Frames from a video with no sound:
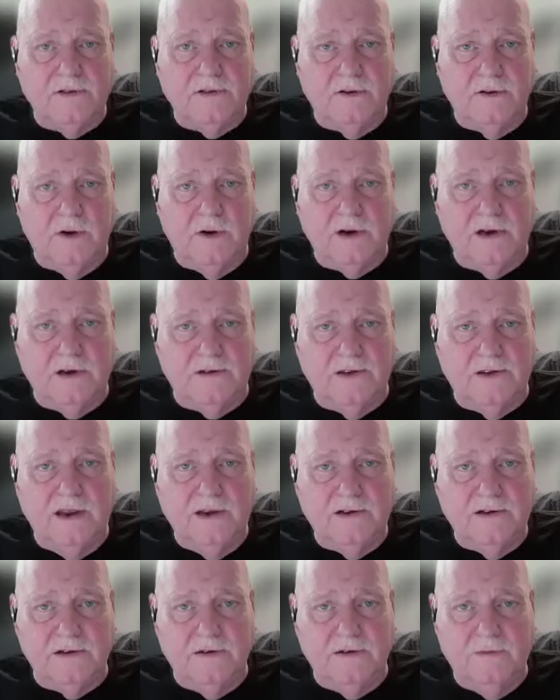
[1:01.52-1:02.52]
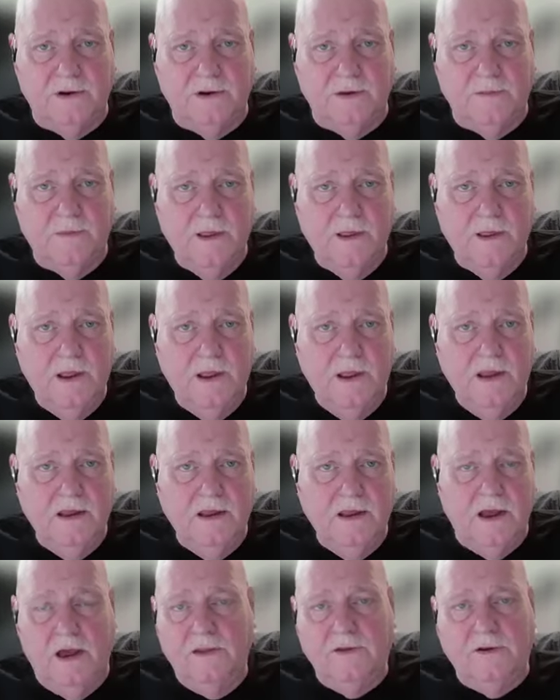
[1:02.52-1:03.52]
has an organization. But
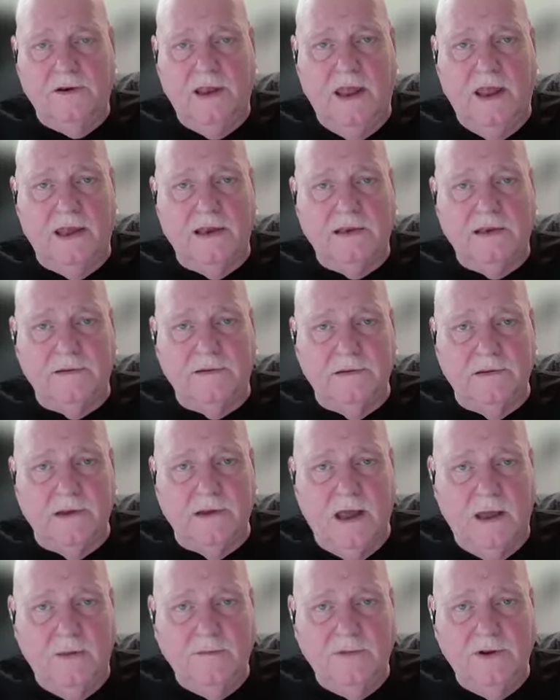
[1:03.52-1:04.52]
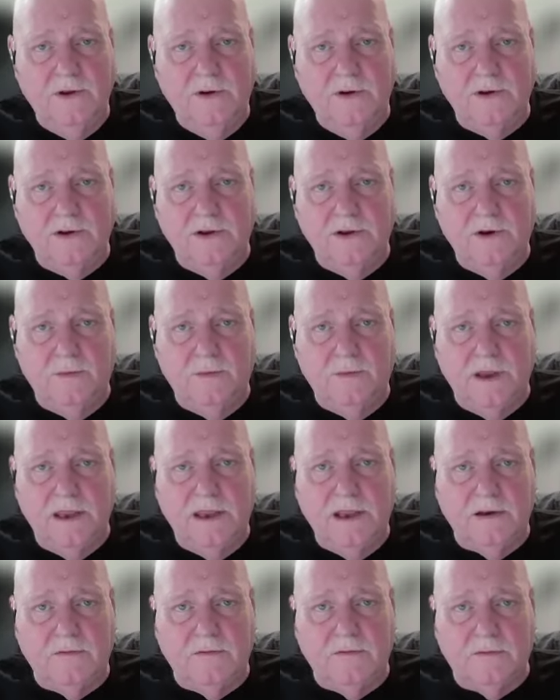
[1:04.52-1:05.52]
other than that, I'm you and you're
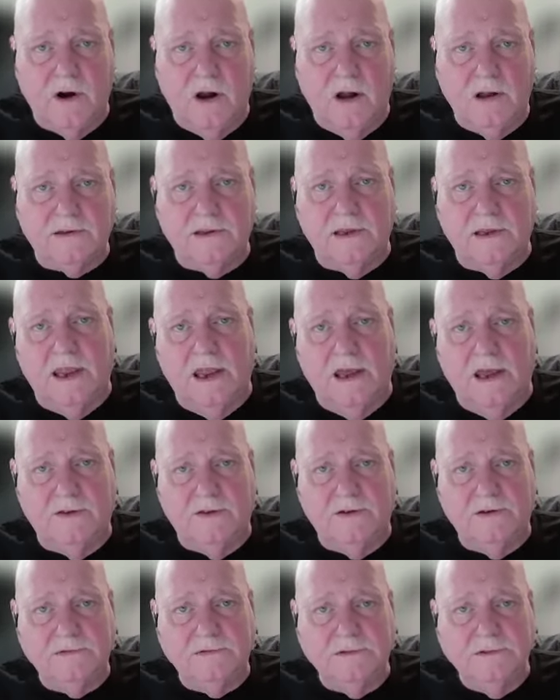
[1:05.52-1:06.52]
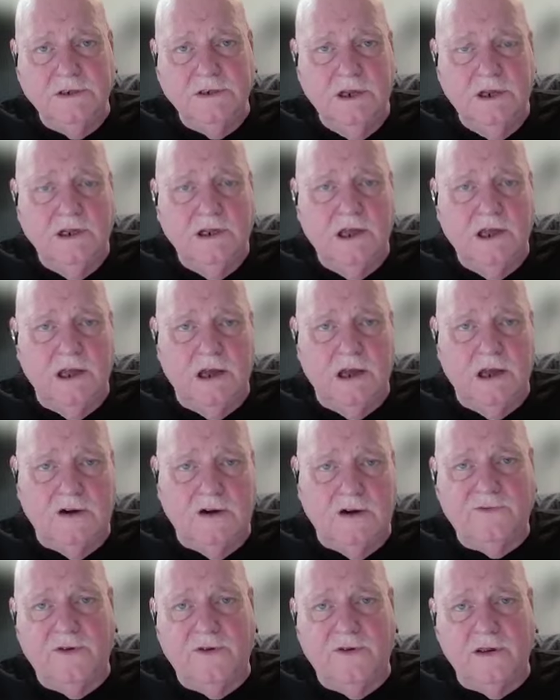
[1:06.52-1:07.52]
me, and we're all together.
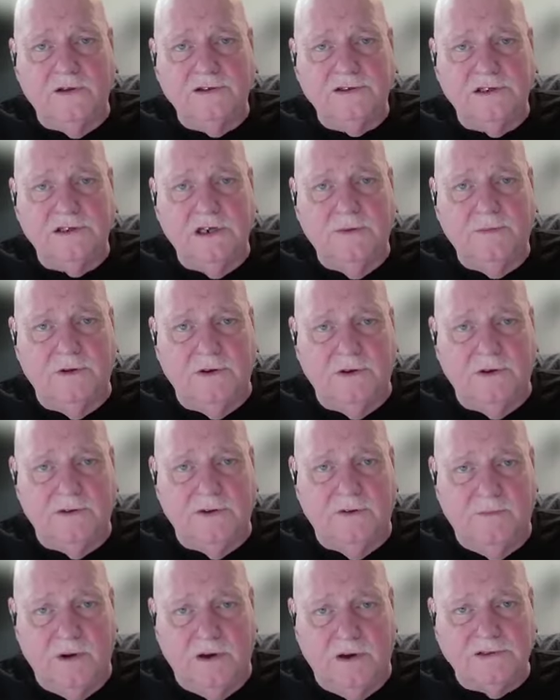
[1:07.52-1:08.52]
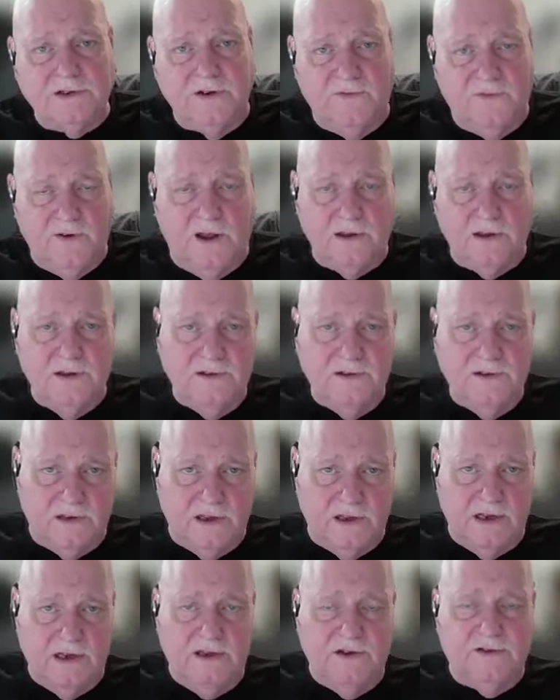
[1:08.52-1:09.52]
Our fellowship is a bunch of
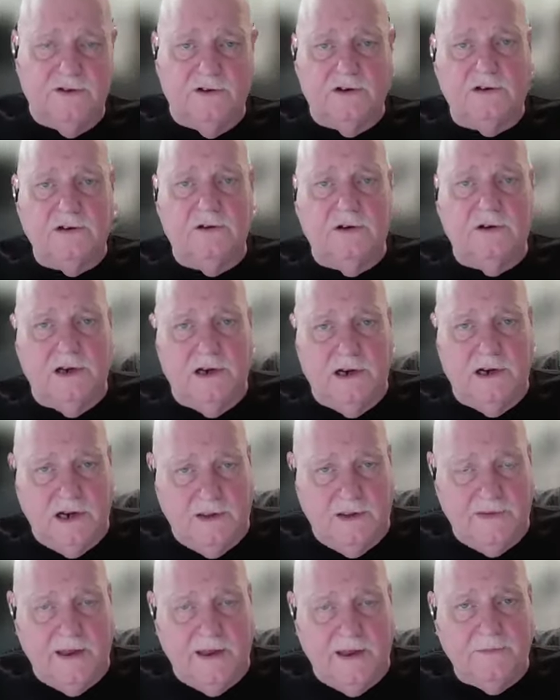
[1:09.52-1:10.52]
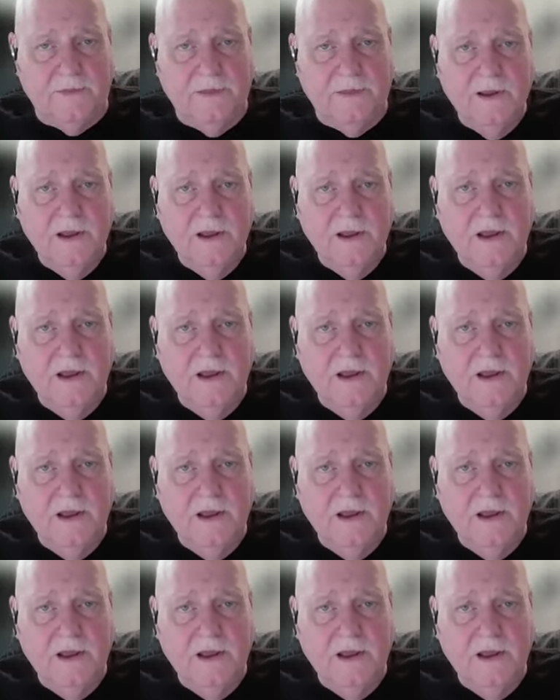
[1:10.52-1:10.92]
fellows, ladies, you're included in on that,